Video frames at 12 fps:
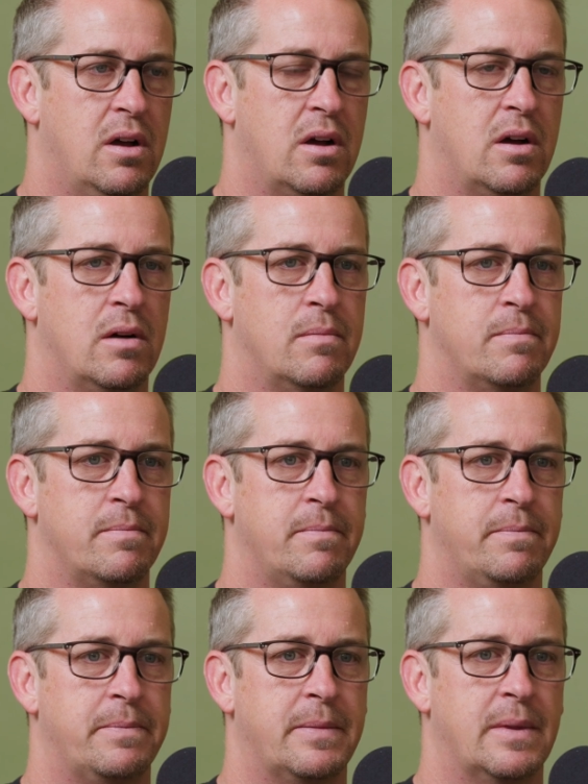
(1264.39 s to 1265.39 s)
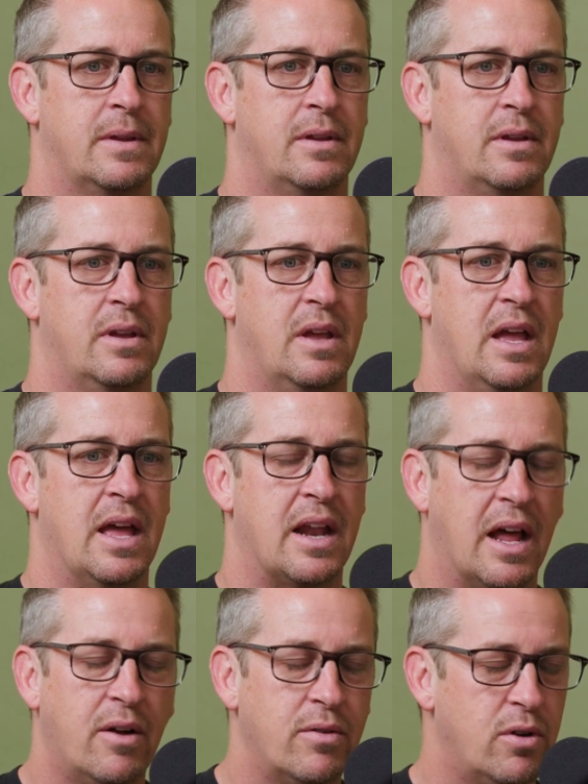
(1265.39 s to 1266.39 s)
And
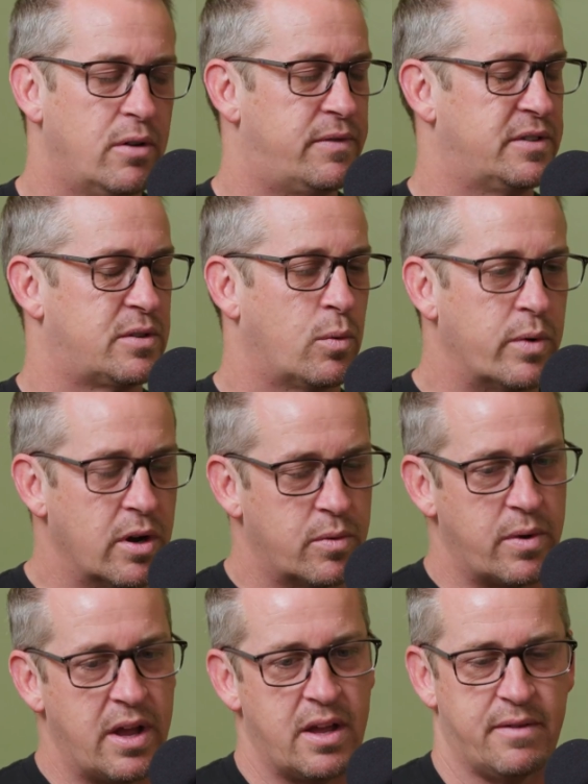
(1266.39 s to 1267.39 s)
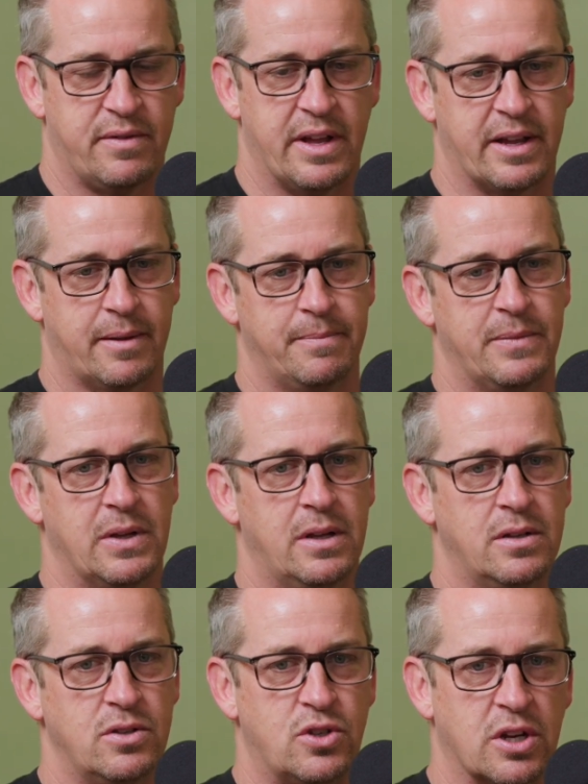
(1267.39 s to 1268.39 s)
I don't know if it's a weird way of like
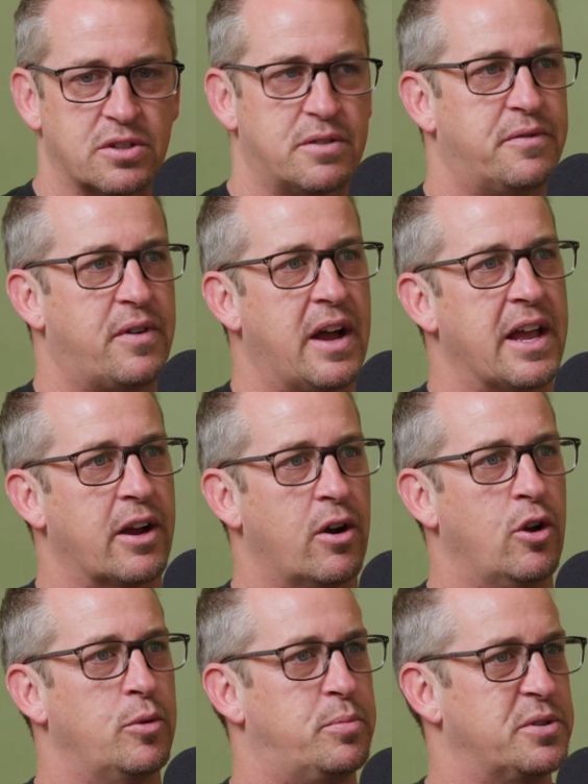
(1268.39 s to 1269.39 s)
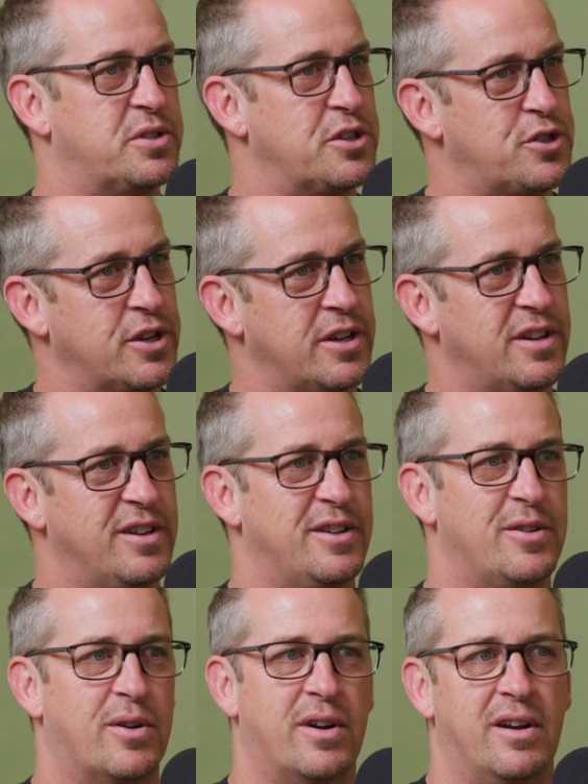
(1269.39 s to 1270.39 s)
justifying our own
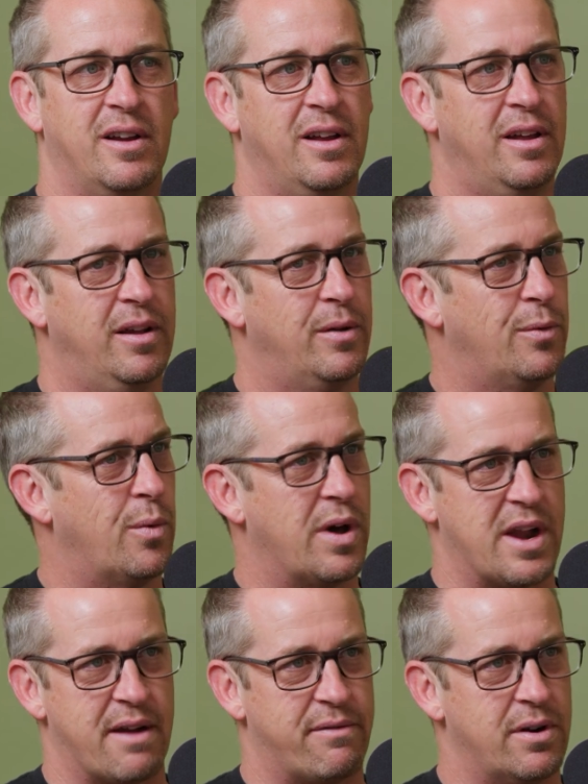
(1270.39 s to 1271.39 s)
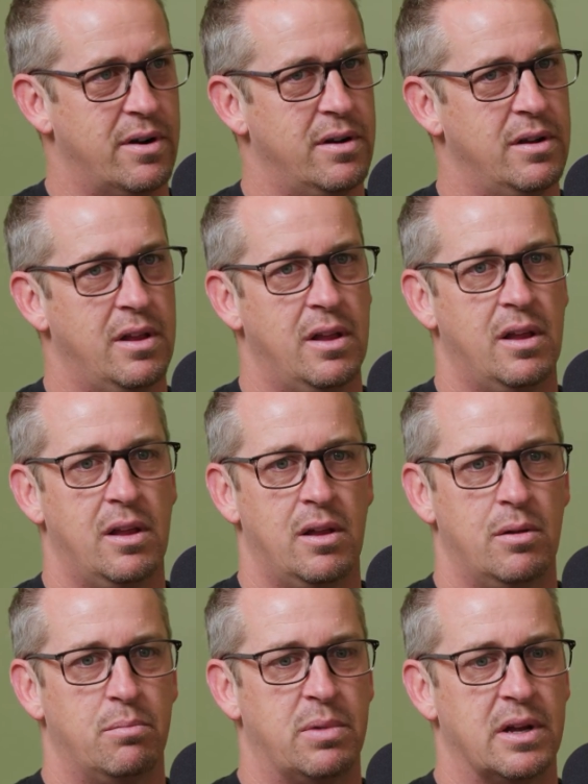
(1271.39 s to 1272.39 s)
position or whatever,
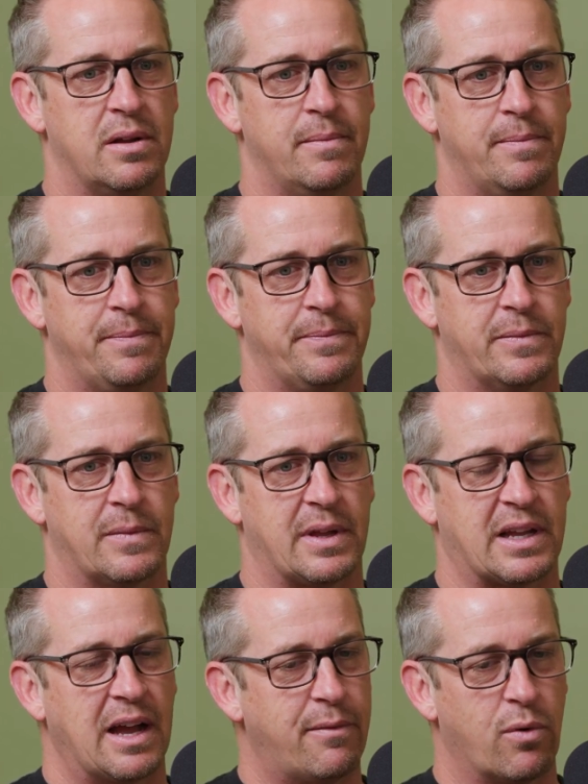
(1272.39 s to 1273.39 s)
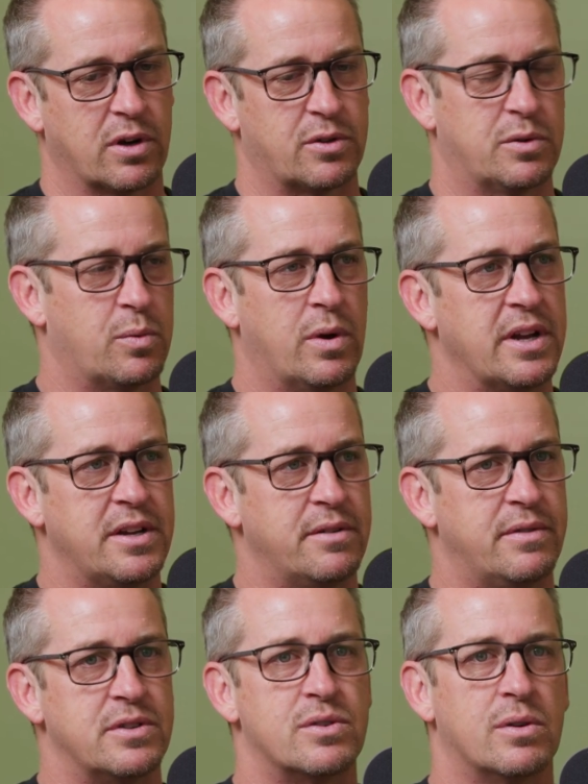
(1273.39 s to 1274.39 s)
but like I've worked with one
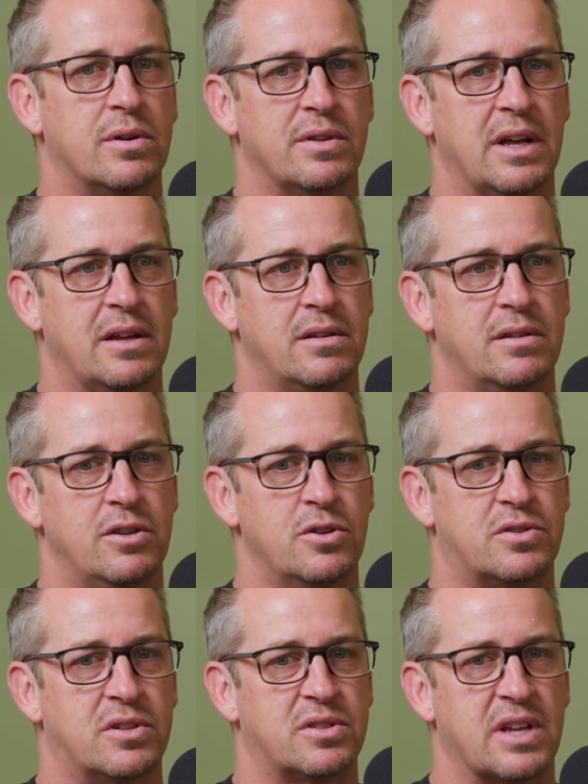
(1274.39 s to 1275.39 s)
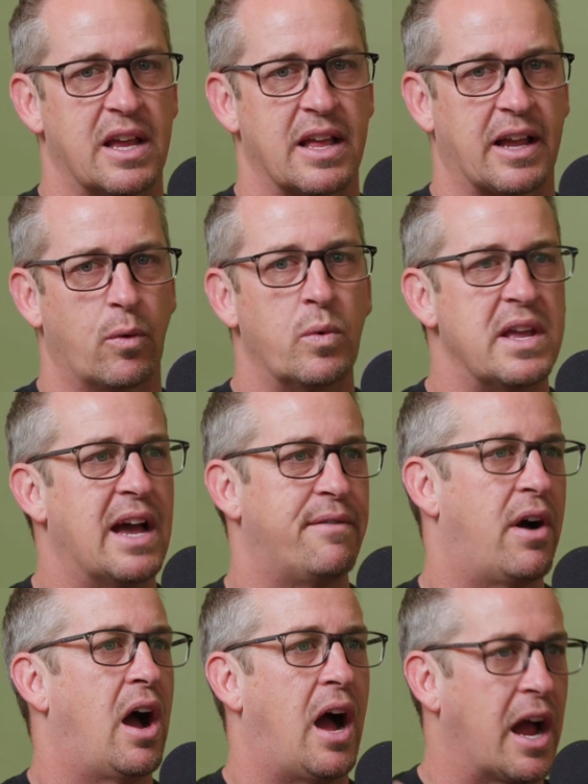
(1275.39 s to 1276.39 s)
individual that used to say like we
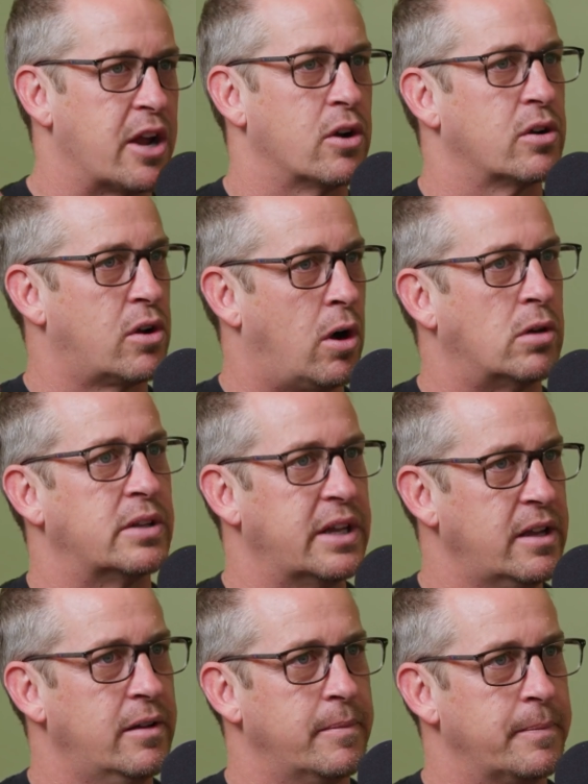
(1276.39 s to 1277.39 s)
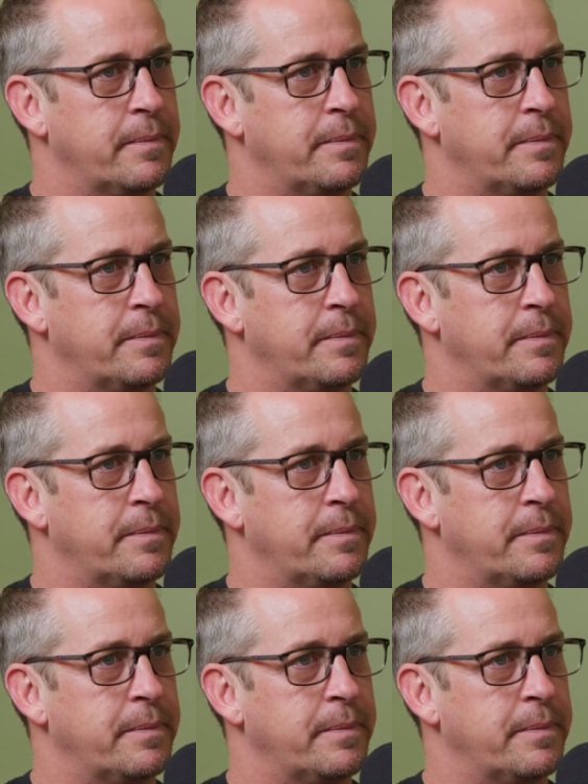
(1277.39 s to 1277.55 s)
have a higher calling.